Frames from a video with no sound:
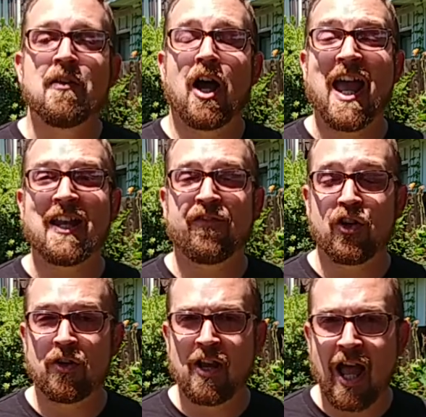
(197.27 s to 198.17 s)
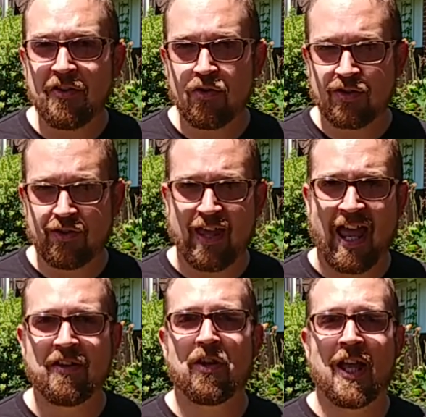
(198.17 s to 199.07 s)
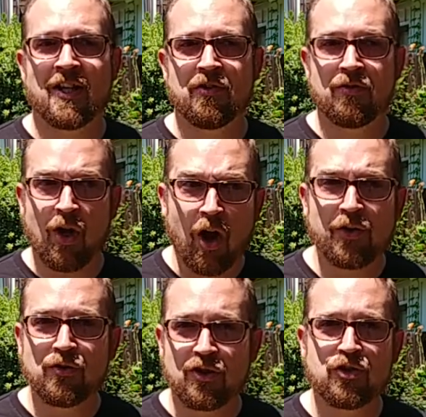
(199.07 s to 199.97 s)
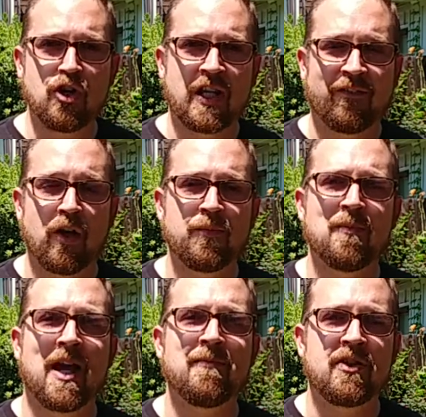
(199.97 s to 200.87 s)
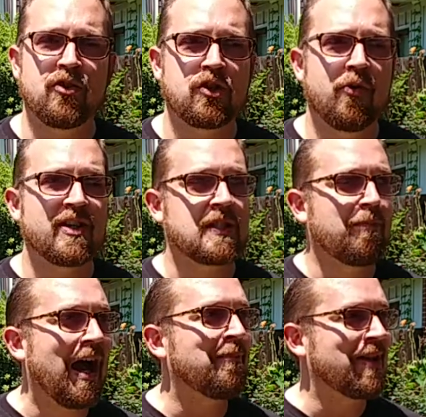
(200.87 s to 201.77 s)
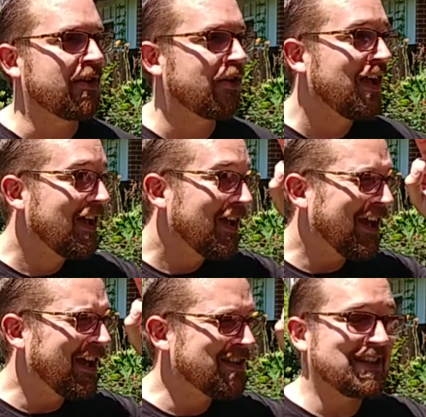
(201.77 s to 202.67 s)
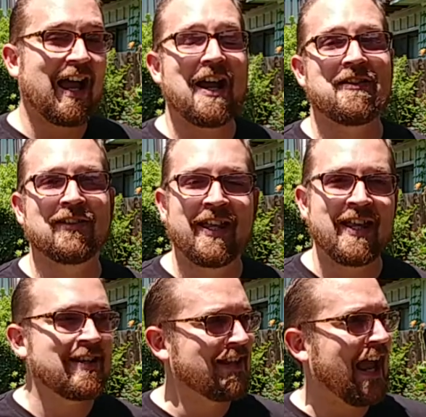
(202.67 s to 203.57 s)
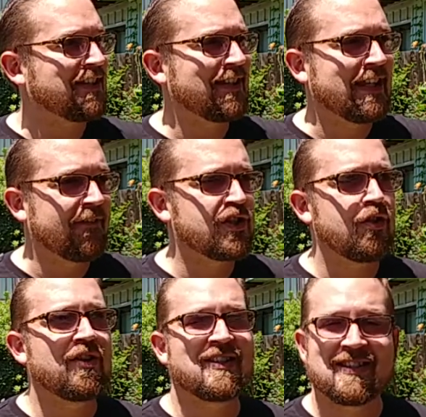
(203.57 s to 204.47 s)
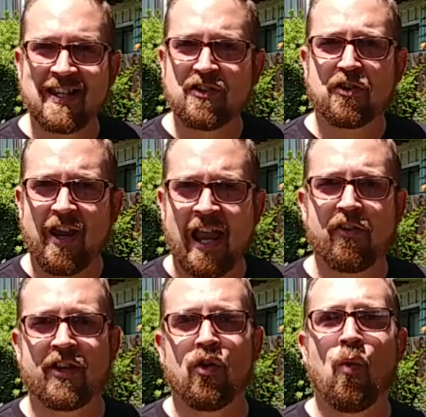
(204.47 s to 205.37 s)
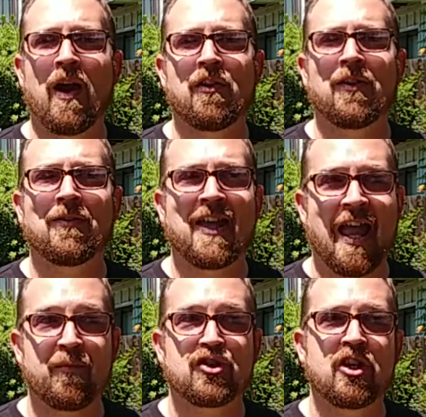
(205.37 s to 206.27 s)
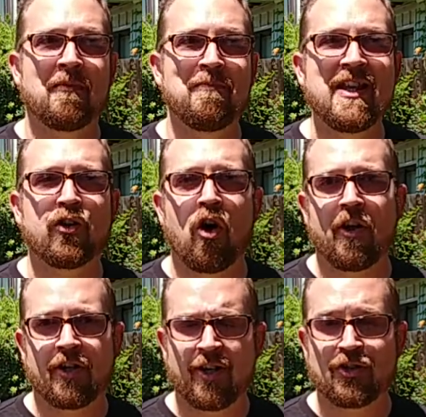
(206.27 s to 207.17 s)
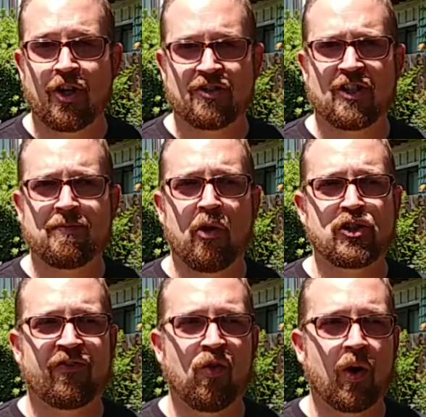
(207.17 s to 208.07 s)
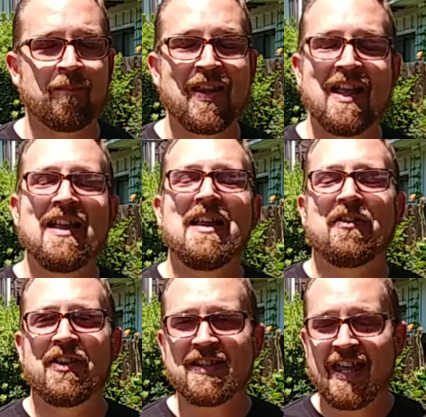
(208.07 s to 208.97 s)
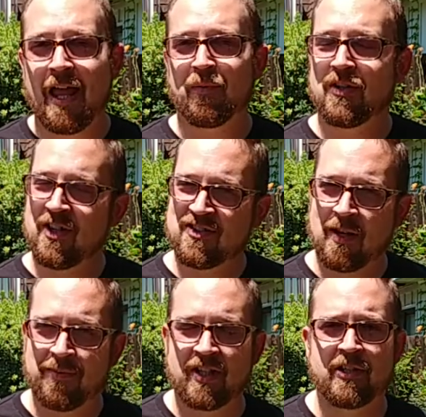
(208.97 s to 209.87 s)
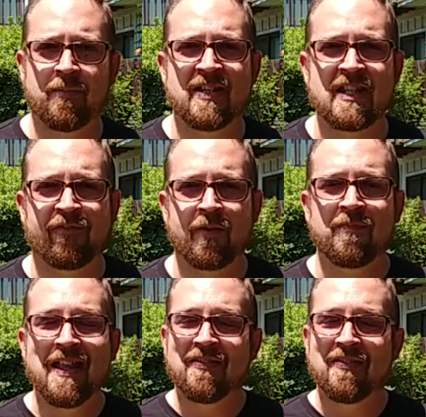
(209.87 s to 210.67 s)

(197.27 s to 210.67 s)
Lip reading: And if you're not used to that and you are used to shooting film, you might be used to a spot meter inside the lens that actually gives you the center area where the camera's going to meter on and adjust exposure for. This camera does something a little bit different.